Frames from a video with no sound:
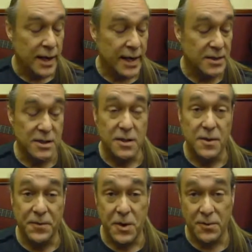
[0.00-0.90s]
it's
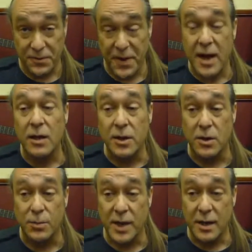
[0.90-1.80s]
the fear of
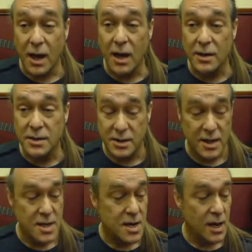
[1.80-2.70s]
failure, because
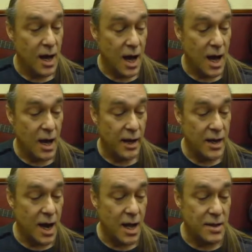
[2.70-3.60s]
uh,
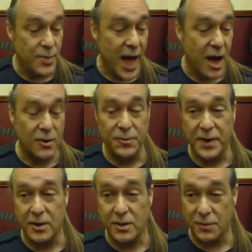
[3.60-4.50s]
on the
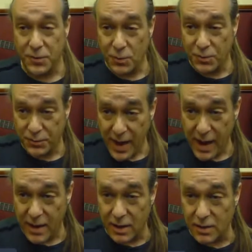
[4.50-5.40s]
battlefield, if you
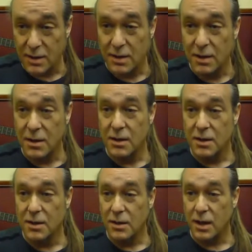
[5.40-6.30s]
fail
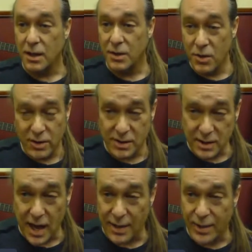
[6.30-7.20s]
in your
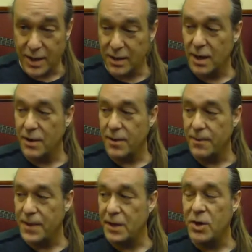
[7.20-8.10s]
assignment,
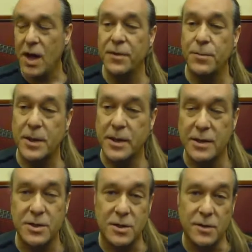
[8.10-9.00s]
then you have the
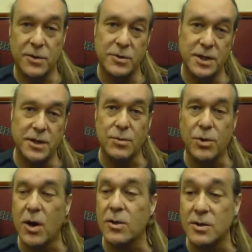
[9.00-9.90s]
potential of losing your
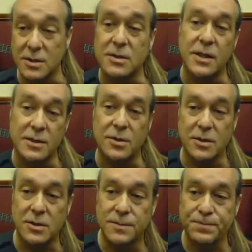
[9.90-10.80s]
brothers and
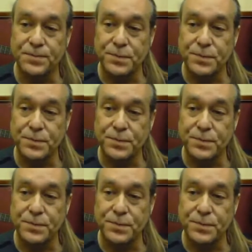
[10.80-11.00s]
sisters.